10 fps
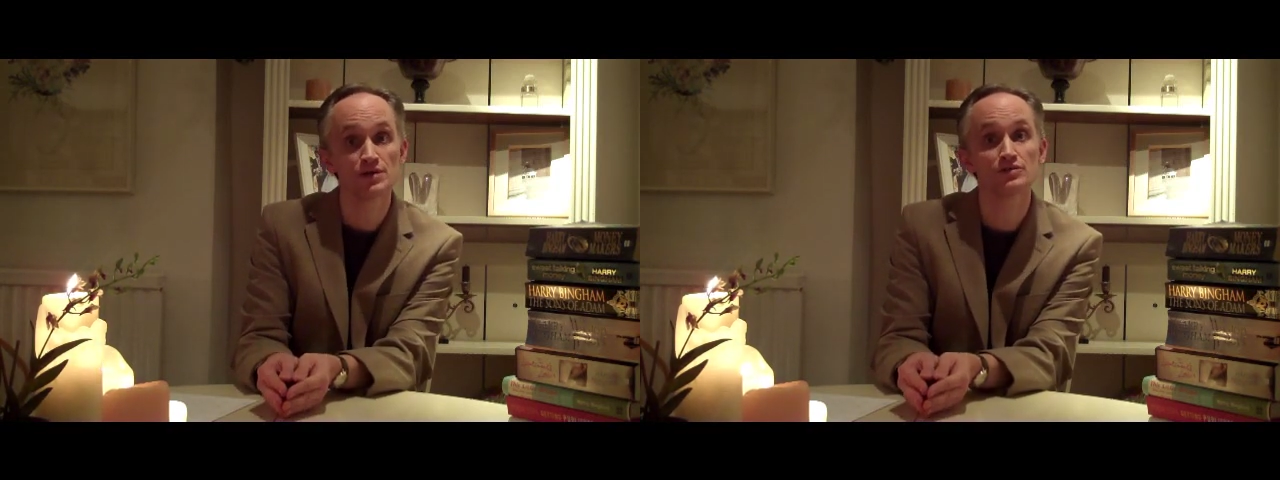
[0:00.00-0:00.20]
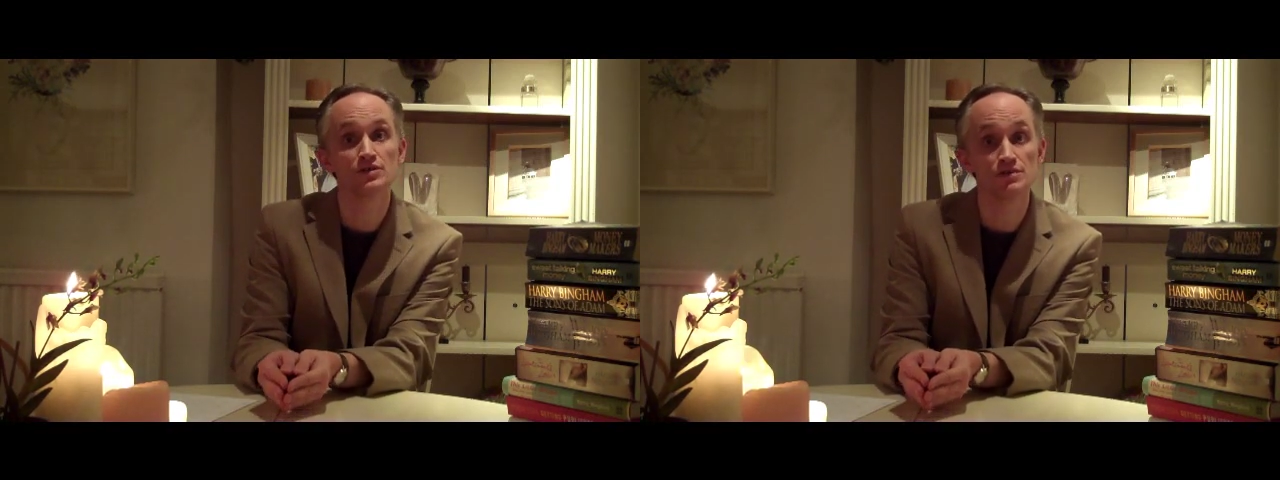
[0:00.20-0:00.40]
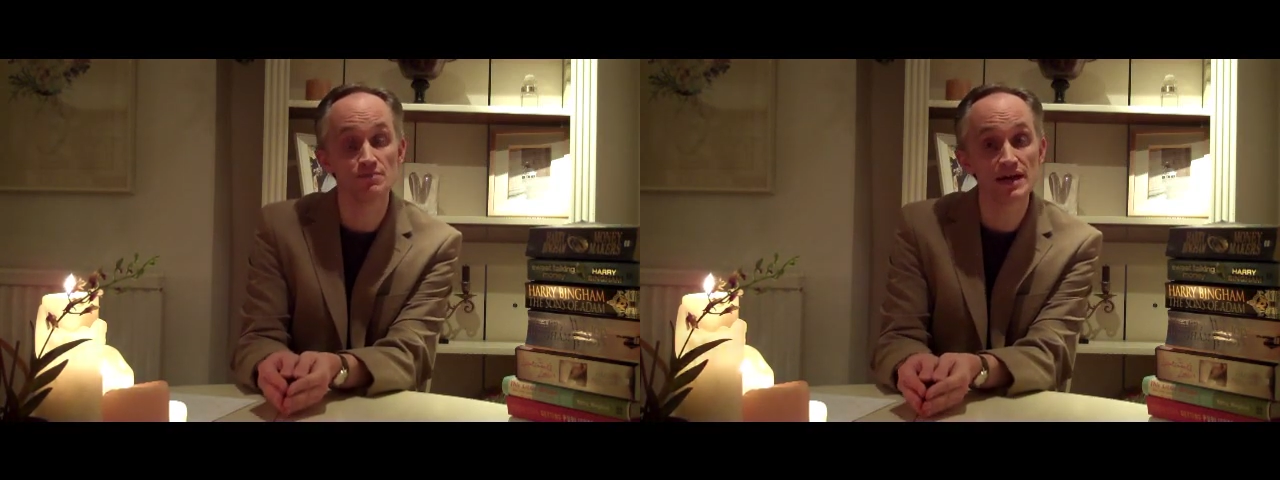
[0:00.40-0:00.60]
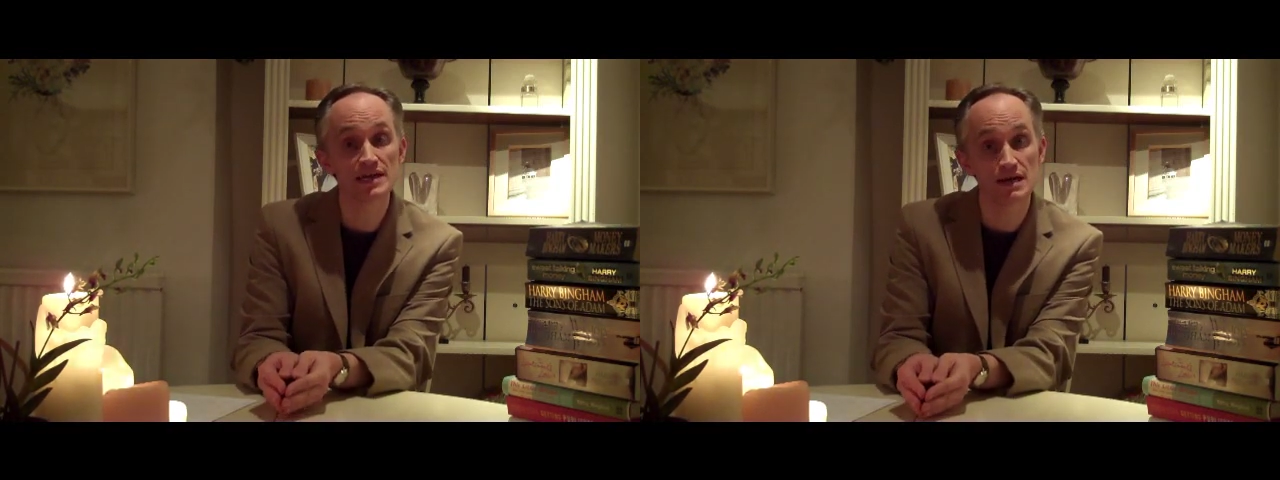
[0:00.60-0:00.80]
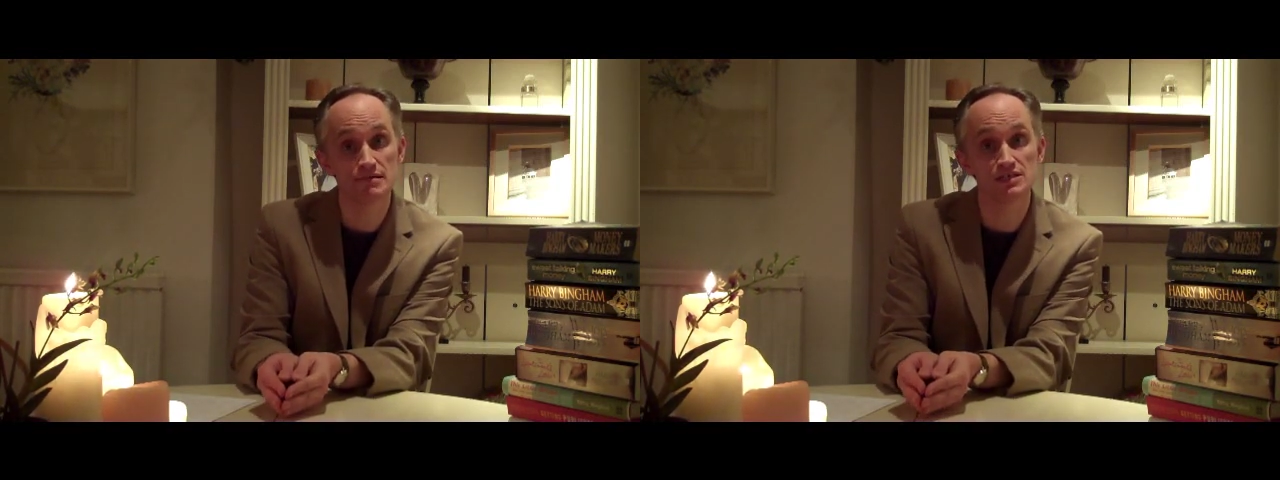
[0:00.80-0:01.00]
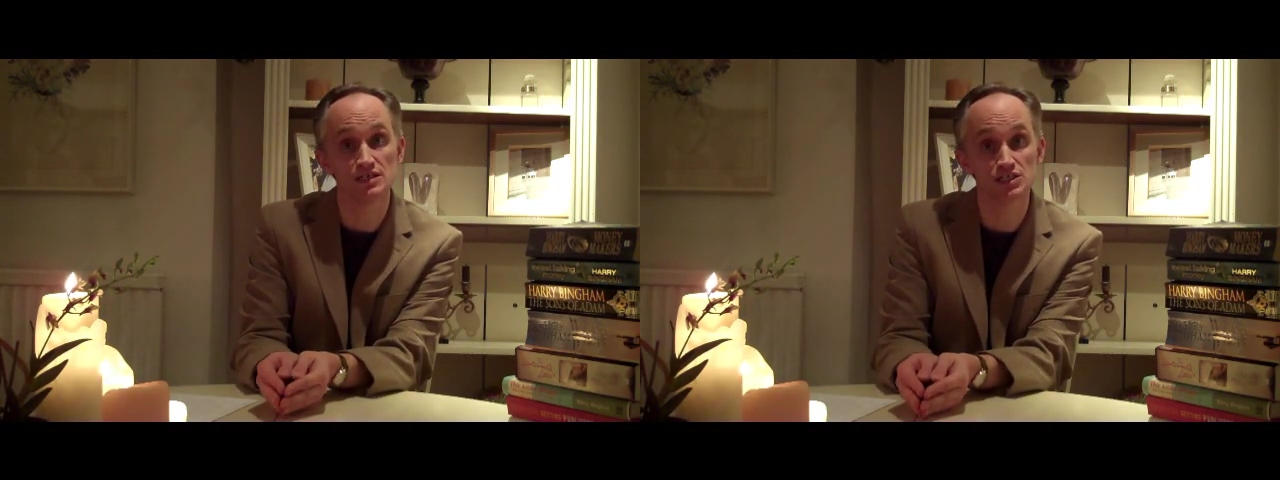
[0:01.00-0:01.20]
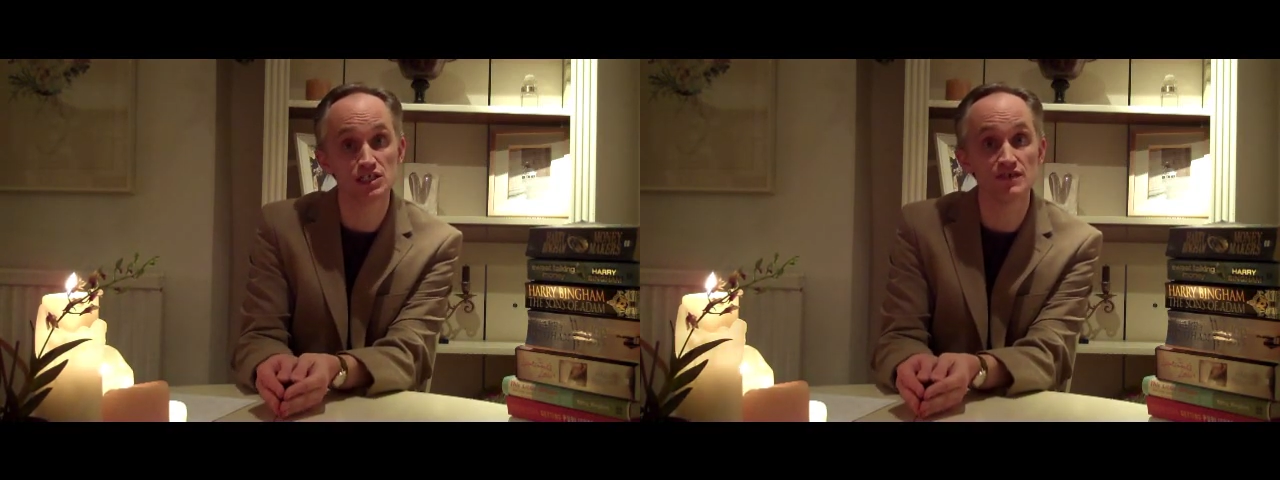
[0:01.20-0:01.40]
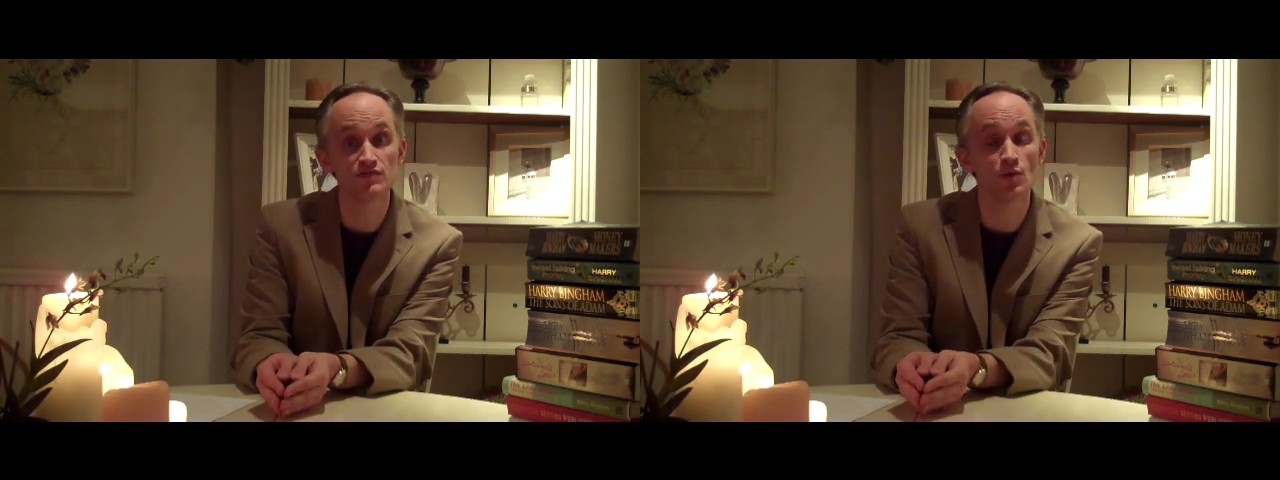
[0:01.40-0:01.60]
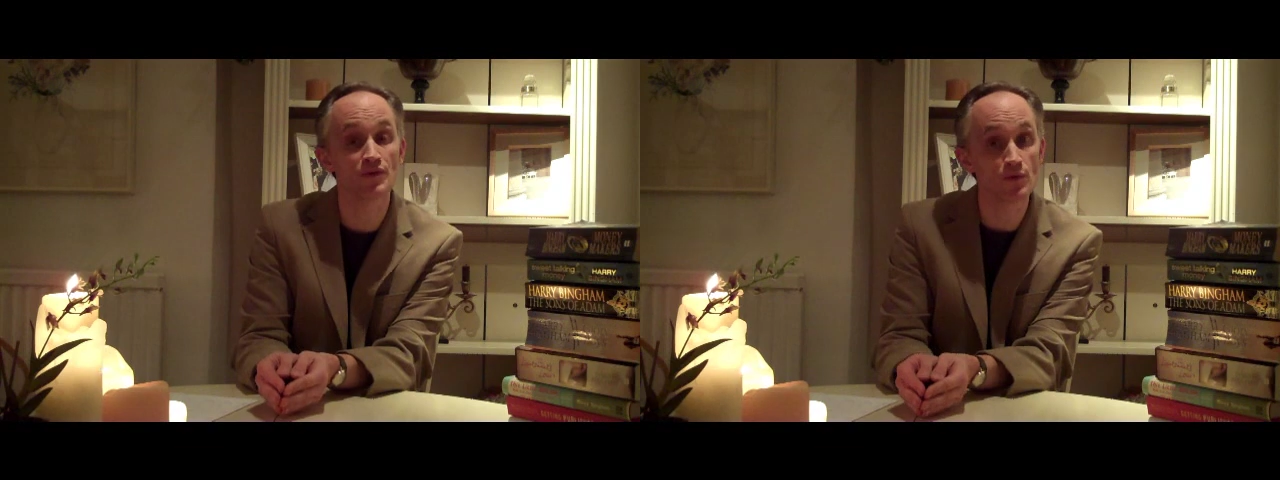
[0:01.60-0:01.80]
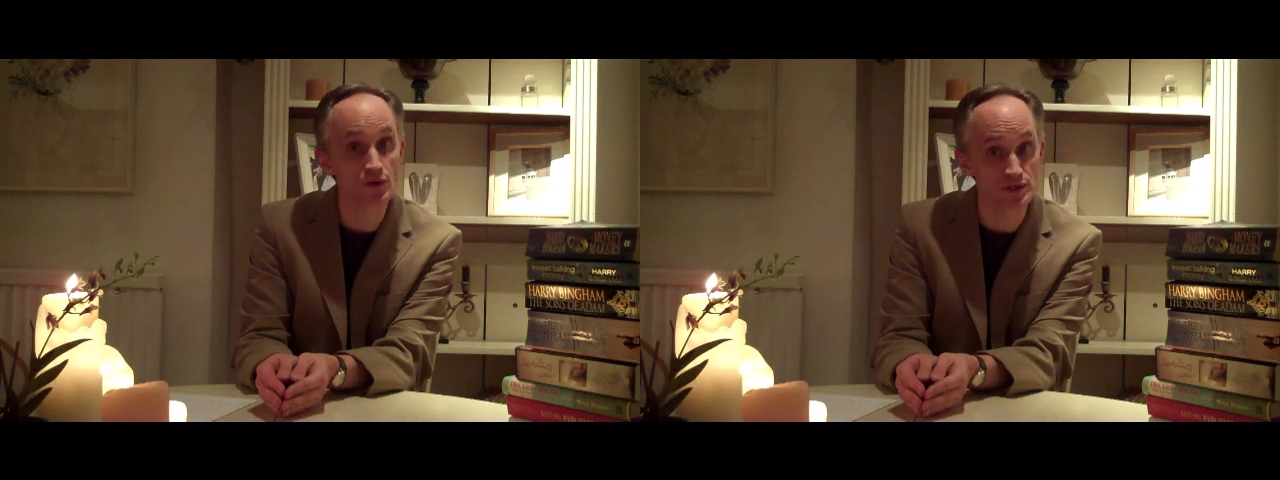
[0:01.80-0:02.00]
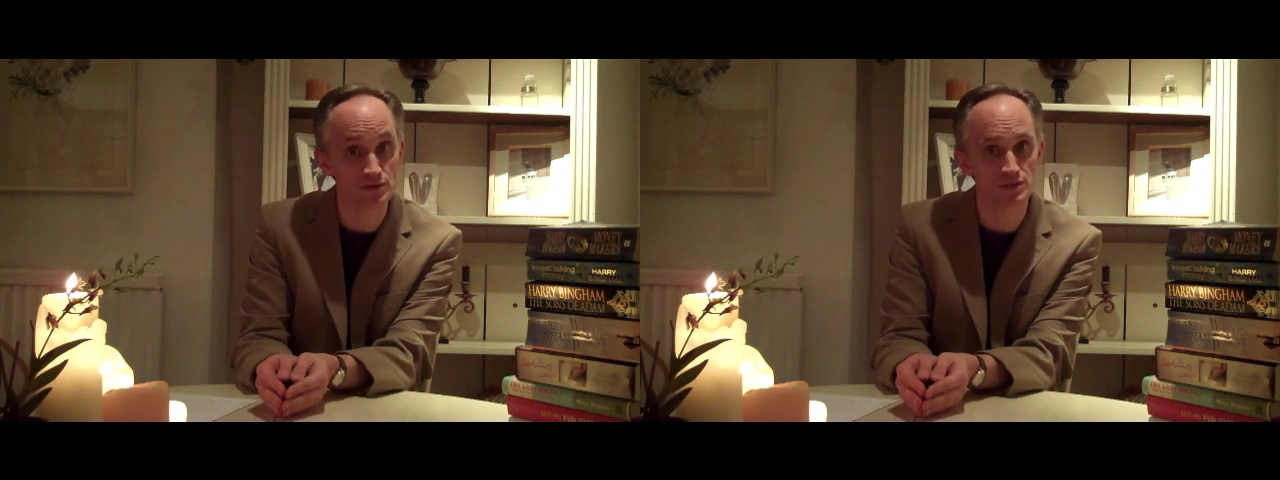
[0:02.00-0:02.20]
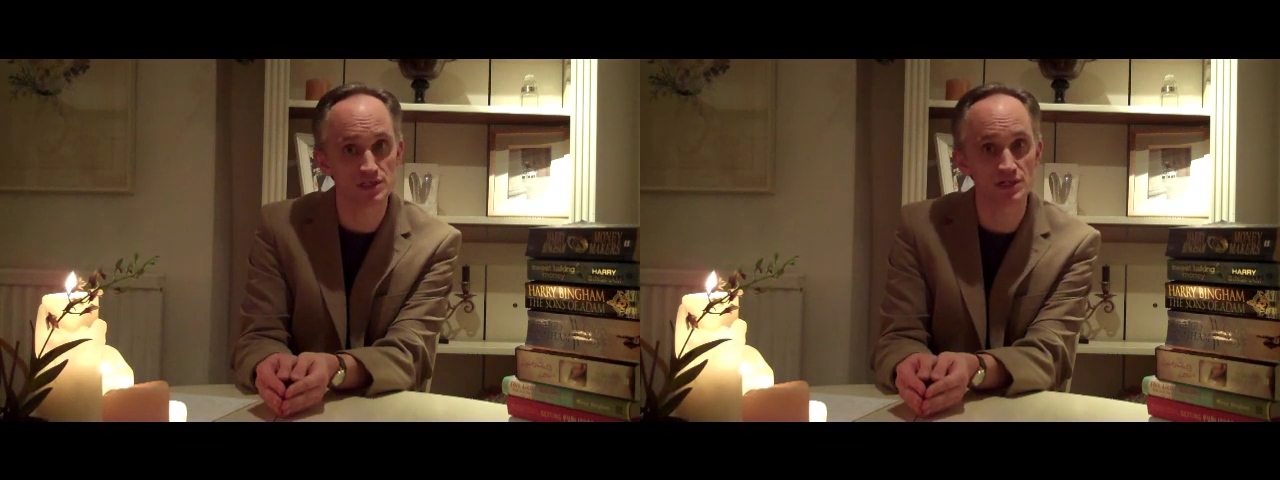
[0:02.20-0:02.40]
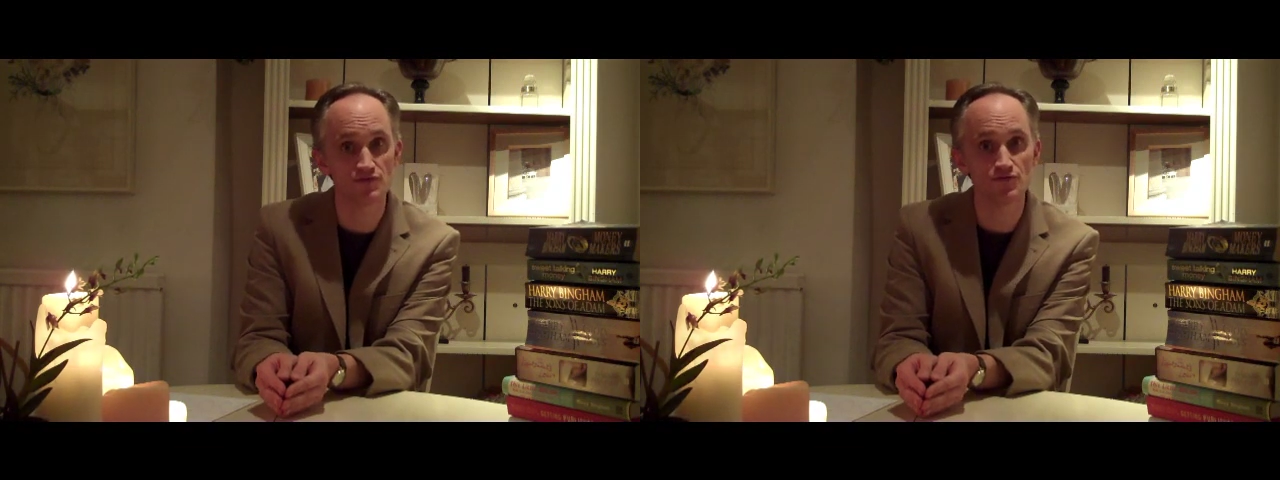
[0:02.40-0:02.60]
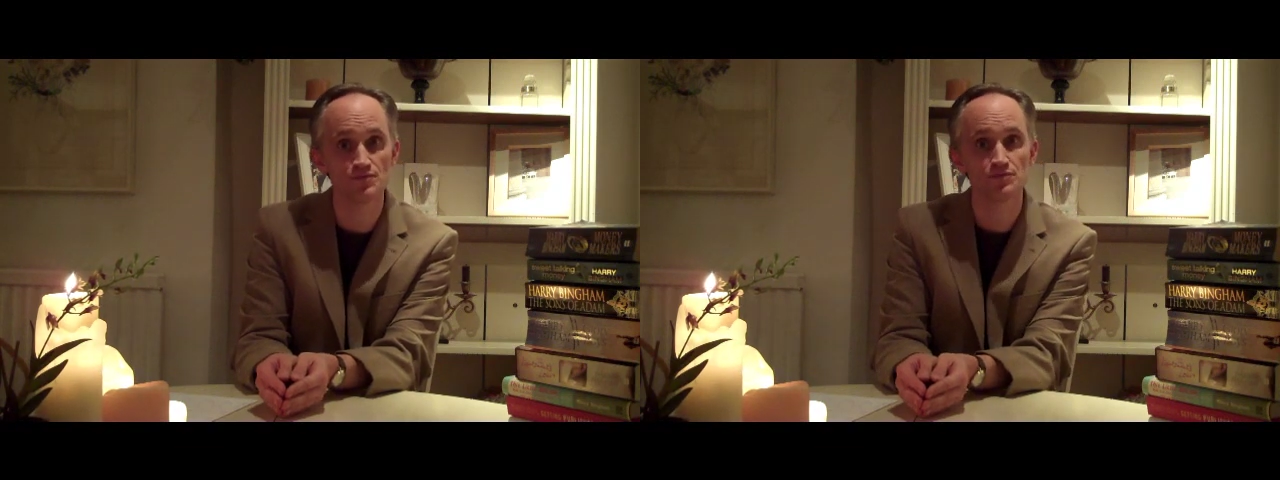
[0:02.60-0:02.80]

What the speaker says: that the main character achieves what they want to achieve.